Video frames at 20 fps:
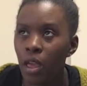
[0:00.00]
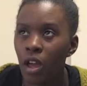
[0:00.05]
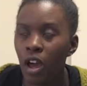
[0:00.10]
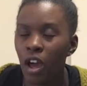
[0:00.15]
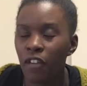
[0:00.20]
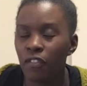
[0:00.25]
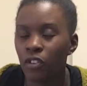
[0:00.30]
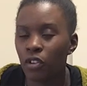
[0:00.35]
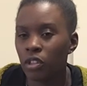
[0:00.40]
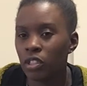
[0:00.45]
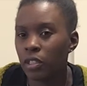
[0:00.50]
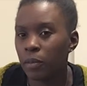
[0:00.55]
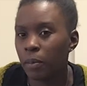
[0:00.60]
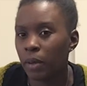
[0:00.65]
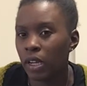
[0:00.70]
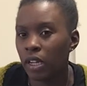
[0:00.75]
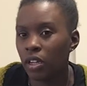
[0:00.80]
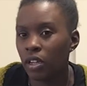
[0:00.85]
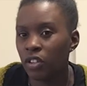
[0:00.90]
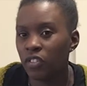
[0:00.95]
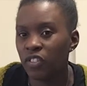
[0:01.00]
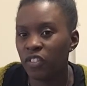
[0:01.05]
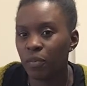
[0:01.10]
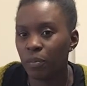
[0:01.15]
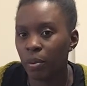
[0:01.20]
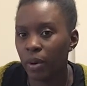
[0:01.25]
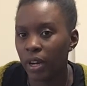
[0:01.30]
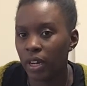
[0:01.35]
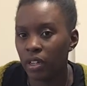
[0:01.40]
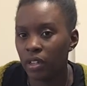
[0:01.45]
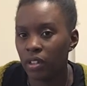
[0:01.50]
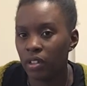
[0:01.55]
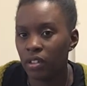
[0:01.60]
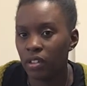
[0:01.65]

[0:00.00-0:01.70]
I forgot to buy a loaf of bread